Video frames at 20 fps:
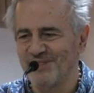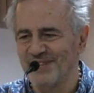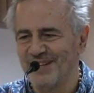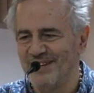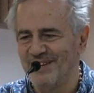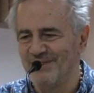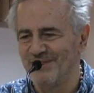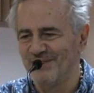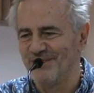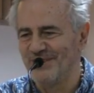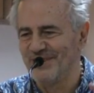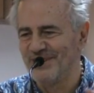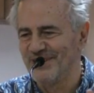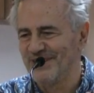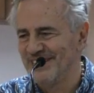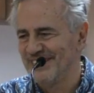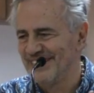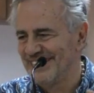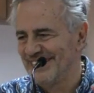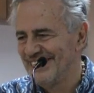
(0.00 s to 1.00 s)
side you're
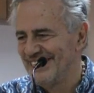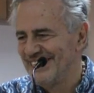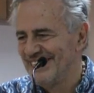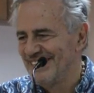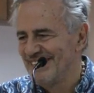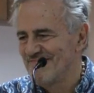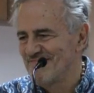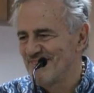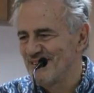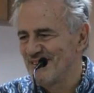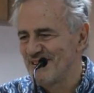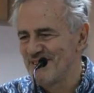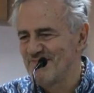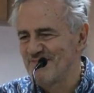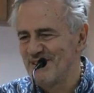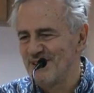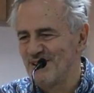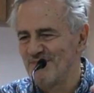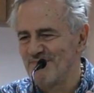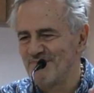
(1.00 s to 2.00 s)
on. You can
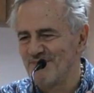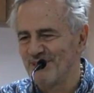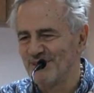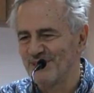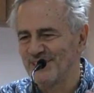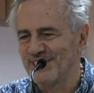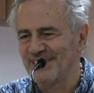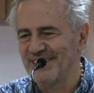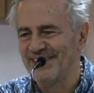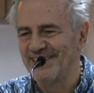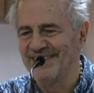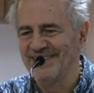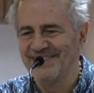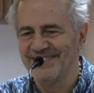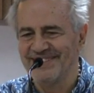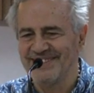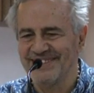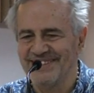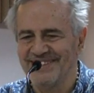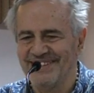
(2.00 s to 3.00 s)
be on both
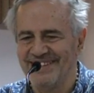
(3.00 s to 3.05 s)
sides.